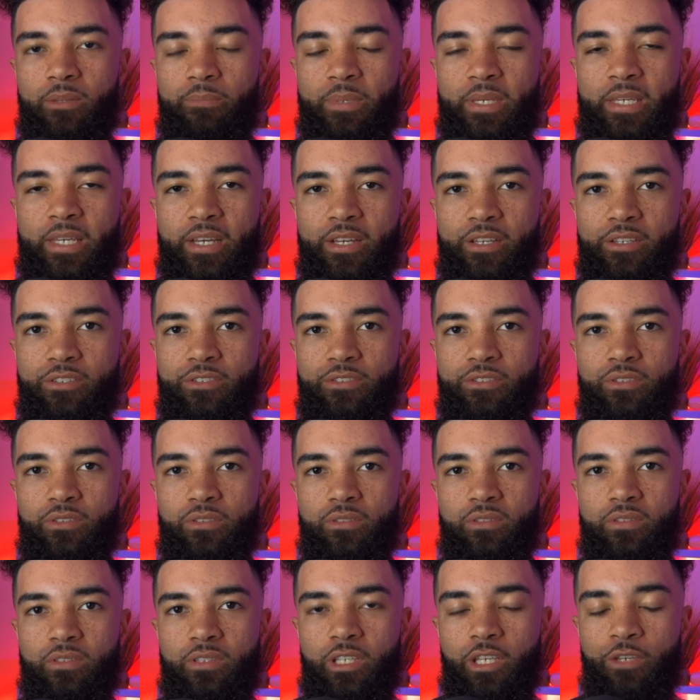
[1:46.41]
Because
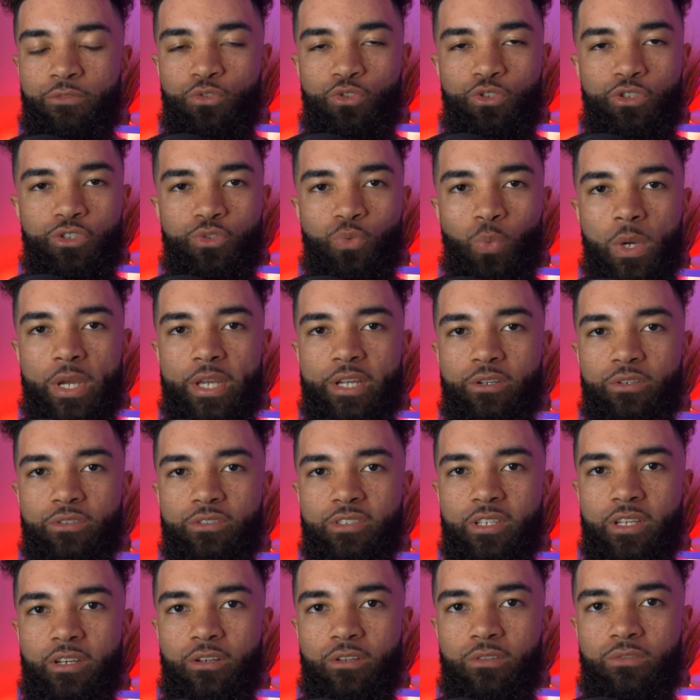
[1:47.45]
if you just weigh
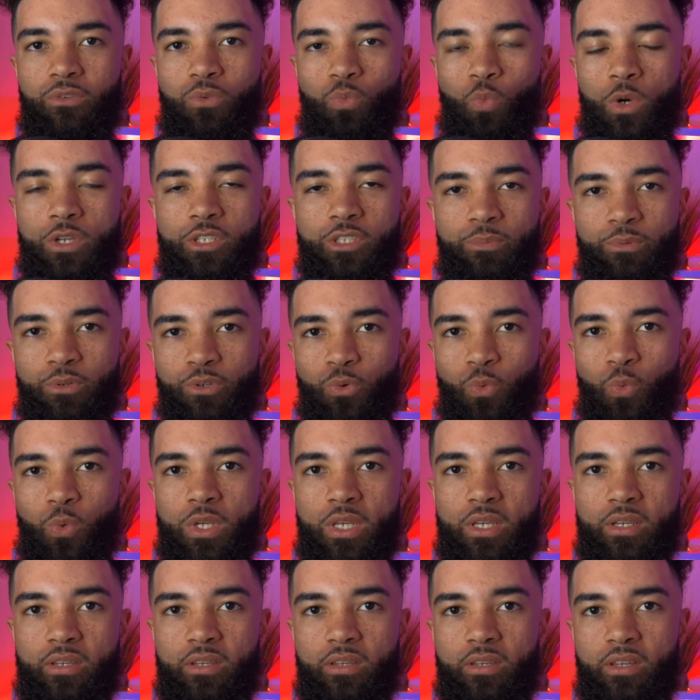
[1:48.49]
yourself once per
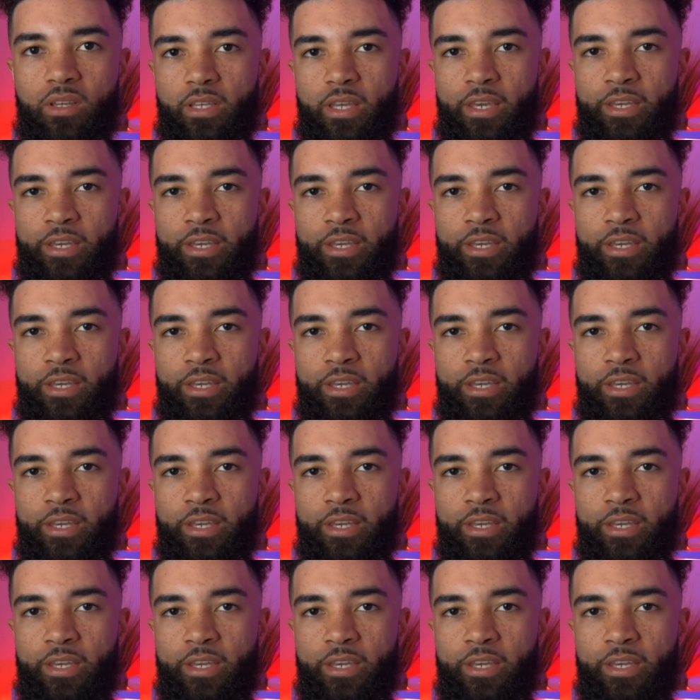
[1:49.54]
week,